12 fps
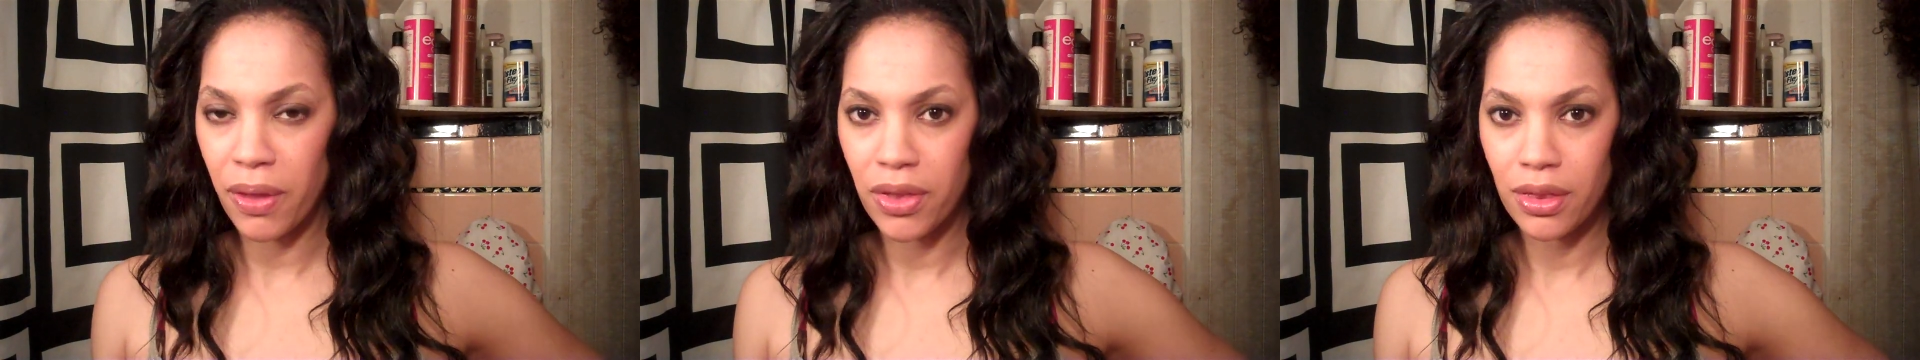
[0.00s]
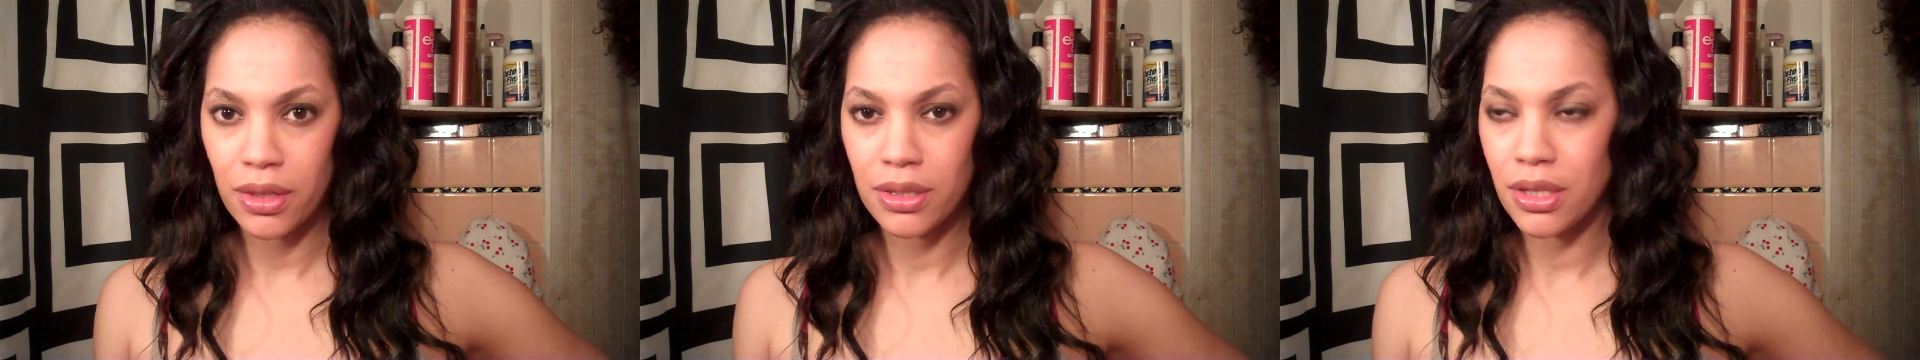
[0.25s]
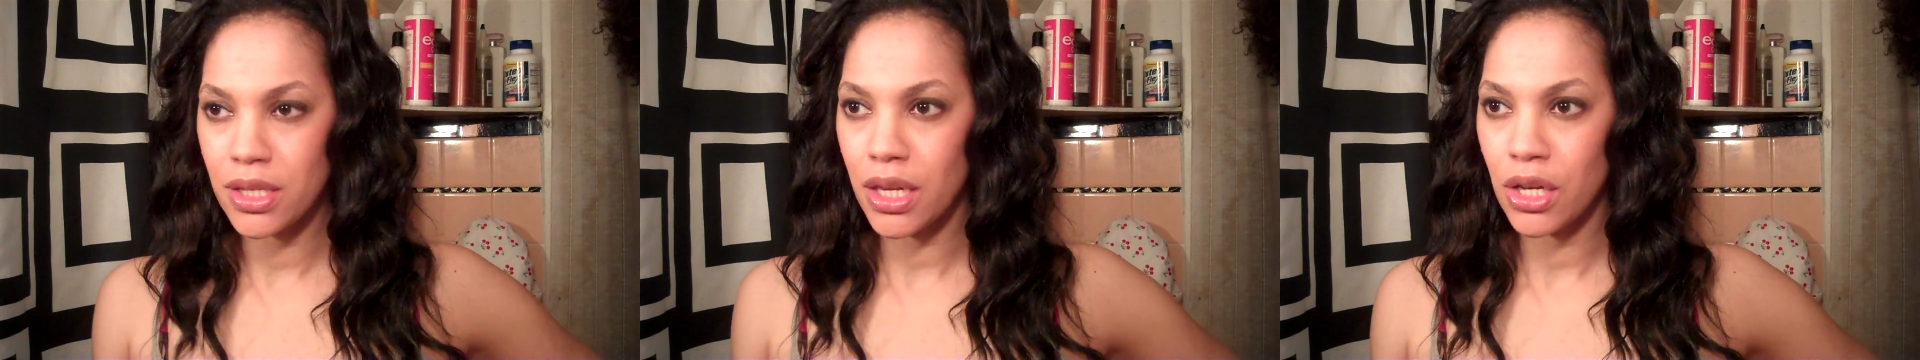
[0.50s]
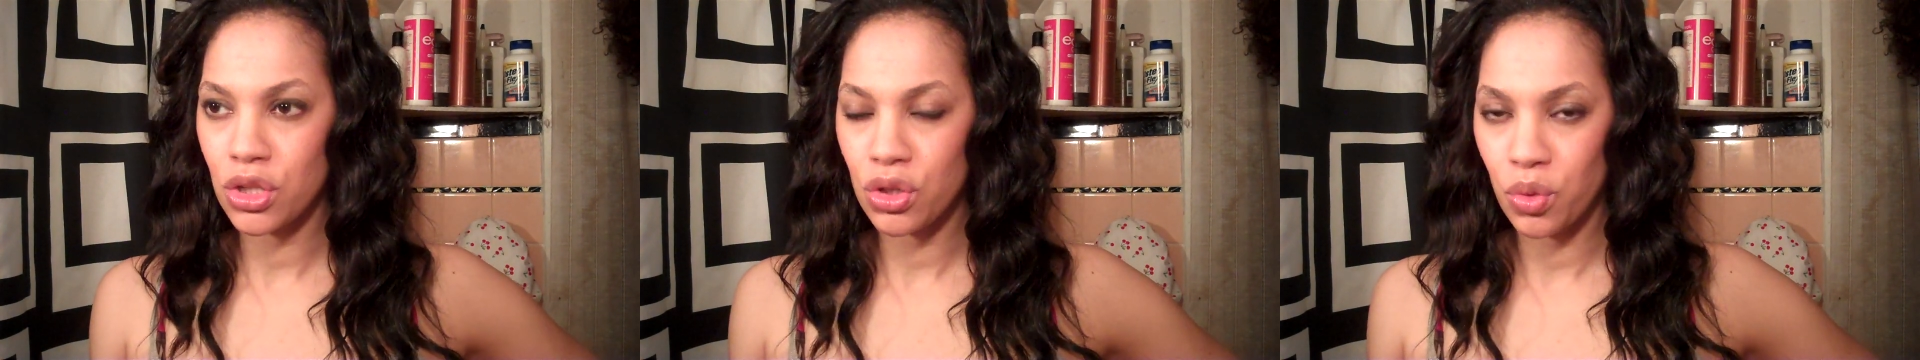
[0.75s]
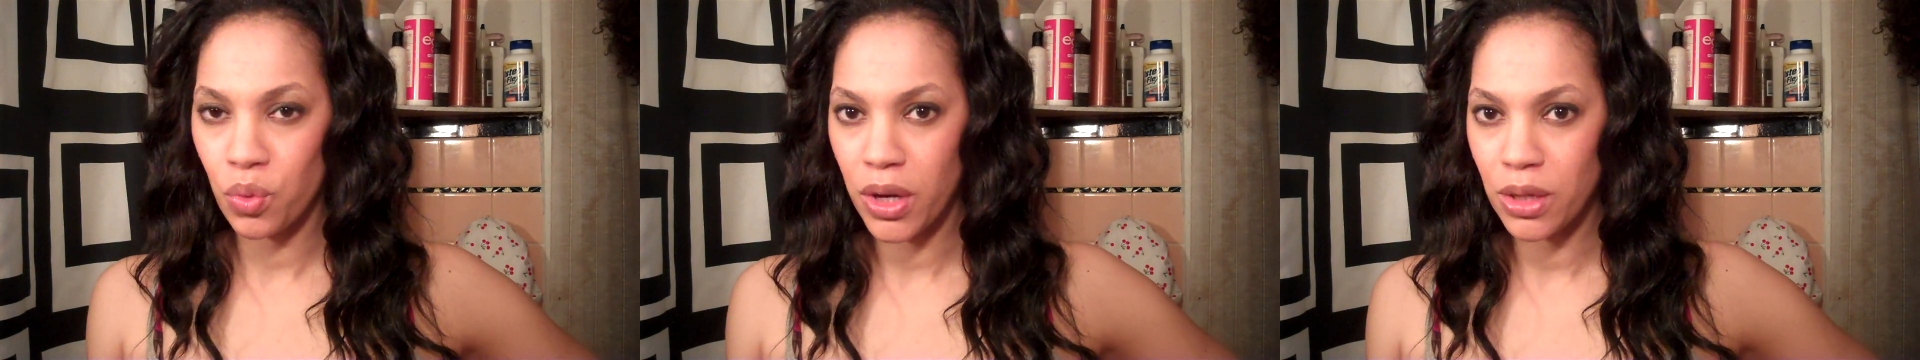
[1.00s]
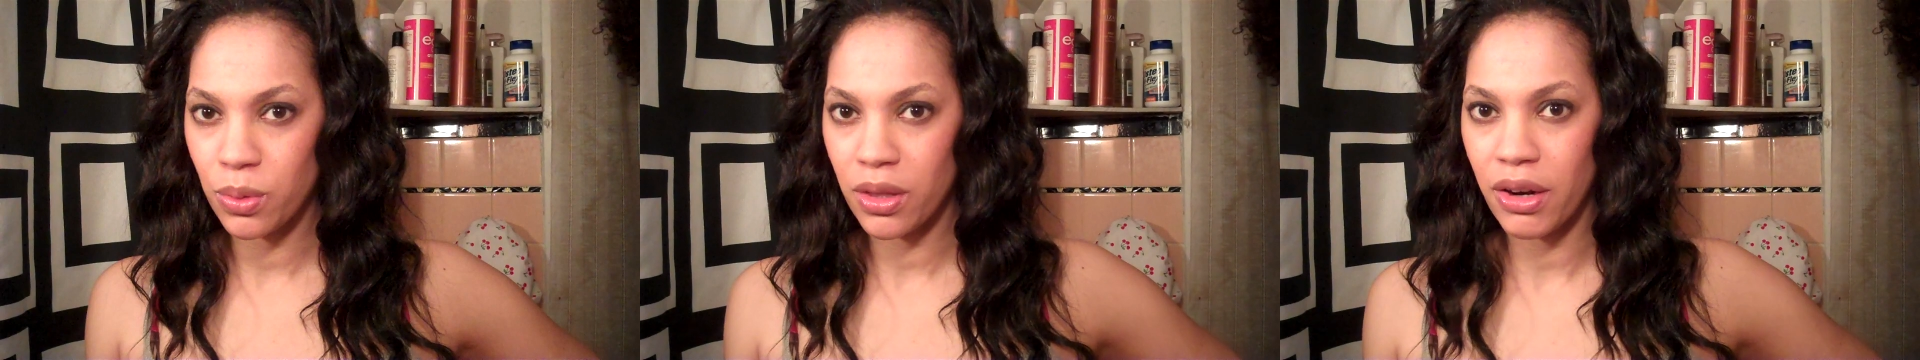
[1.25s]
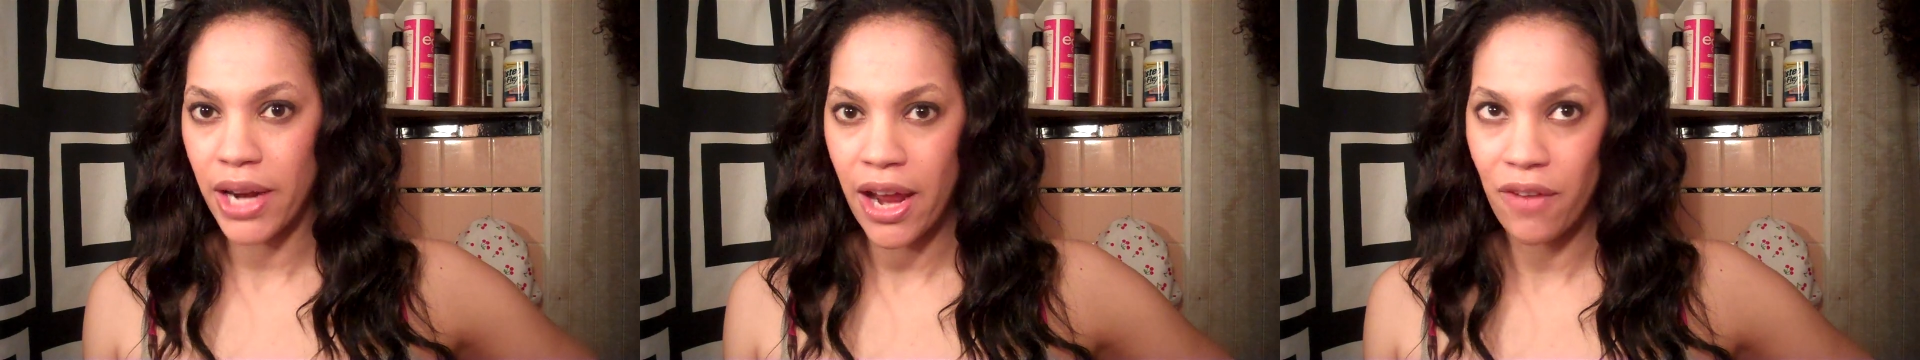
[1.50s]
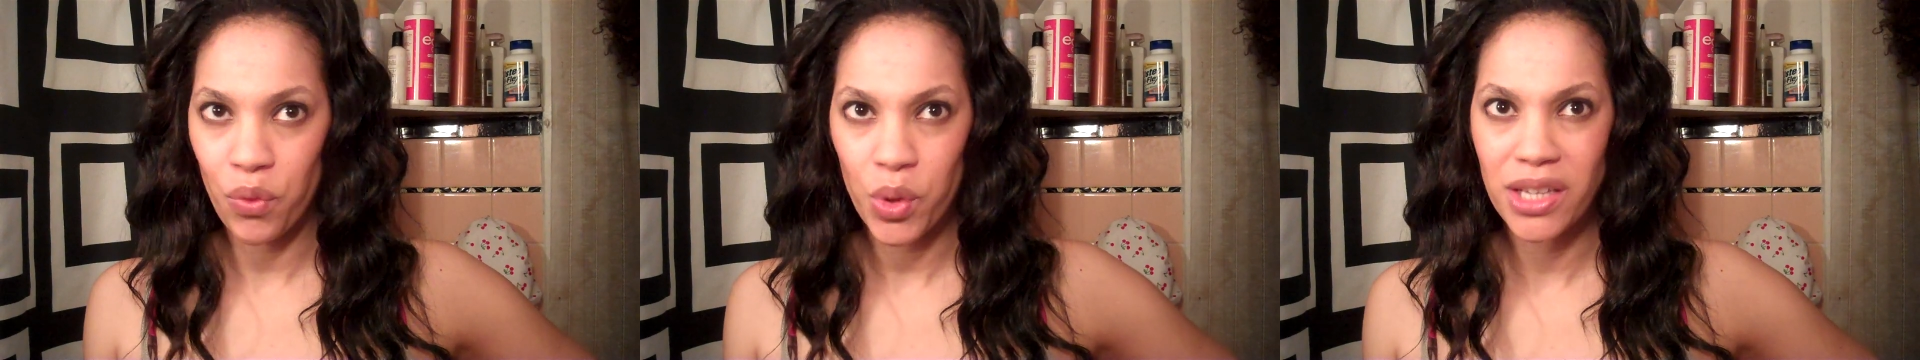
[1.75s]
I think the Sensationnel wigs, when they're
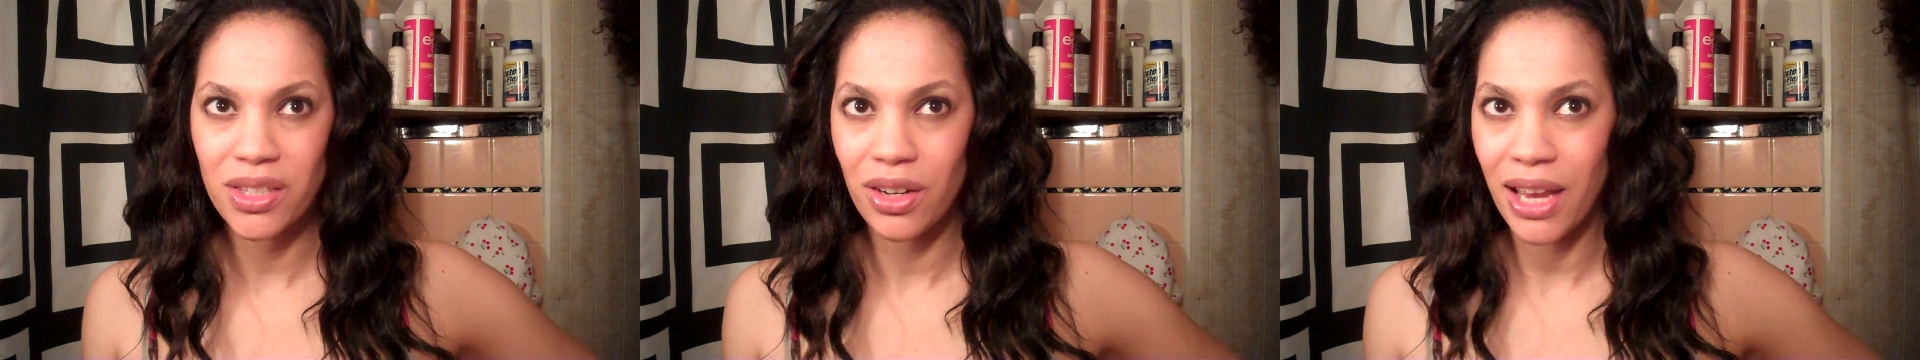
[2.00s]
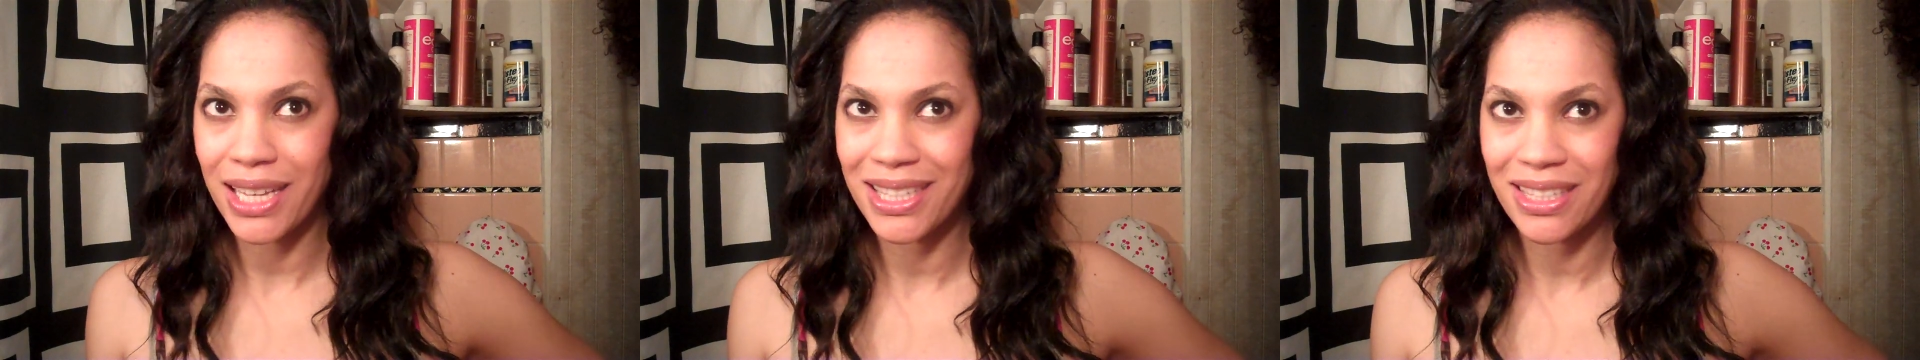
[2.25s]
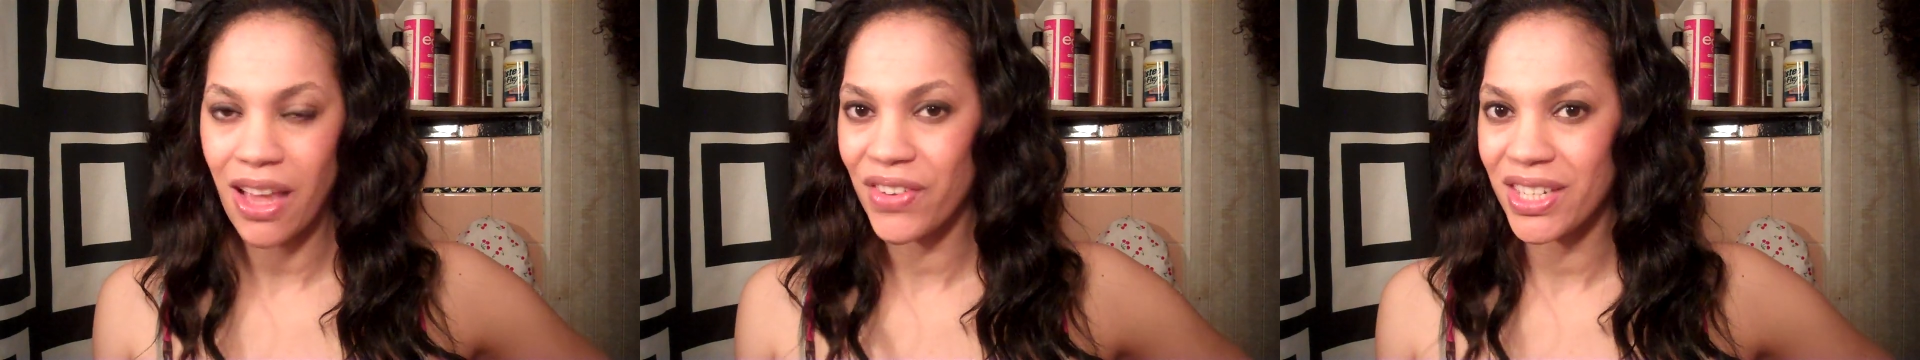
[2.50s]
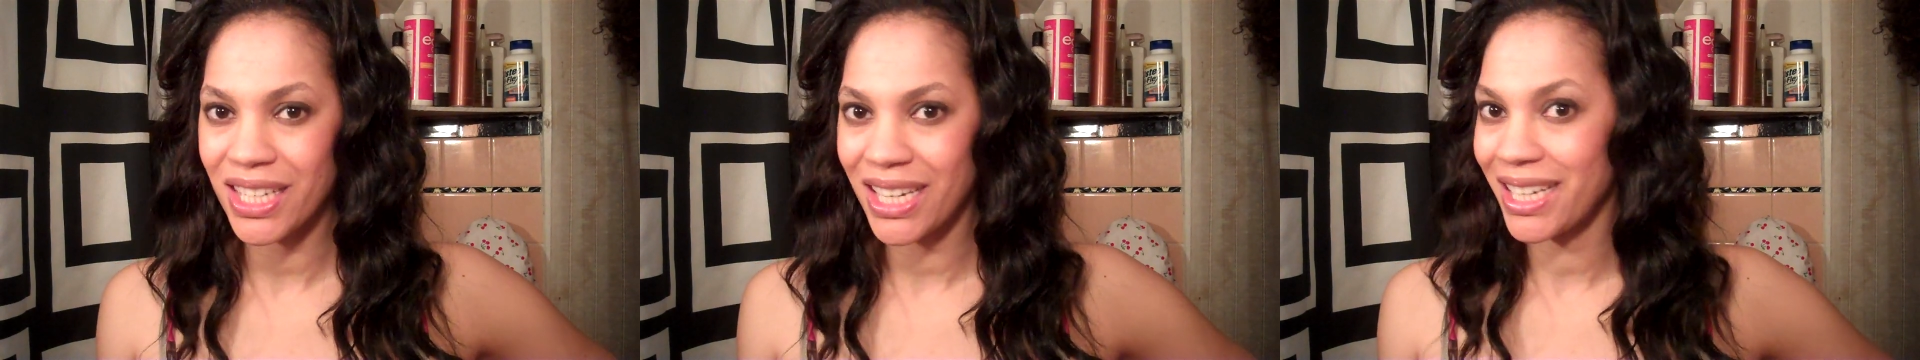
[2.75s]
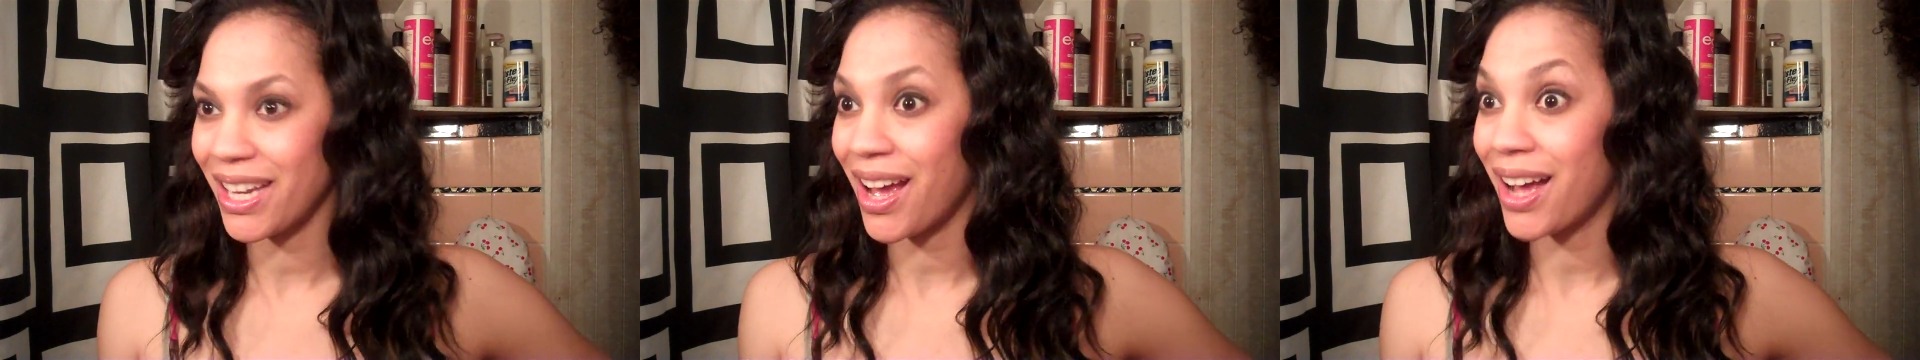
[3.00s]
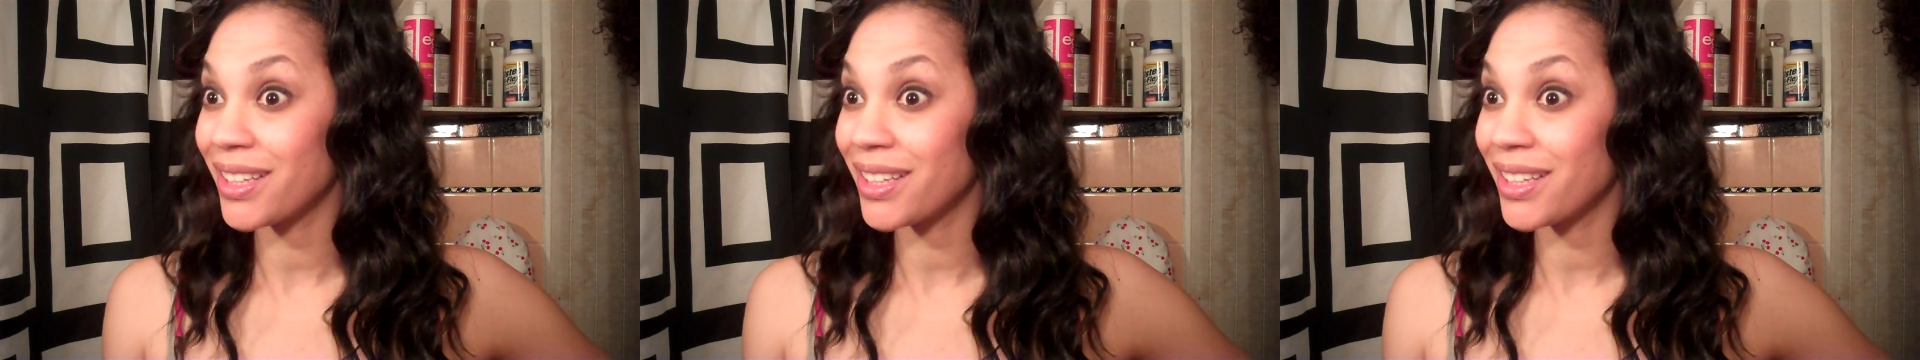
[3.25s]
half wigs, they're like $17.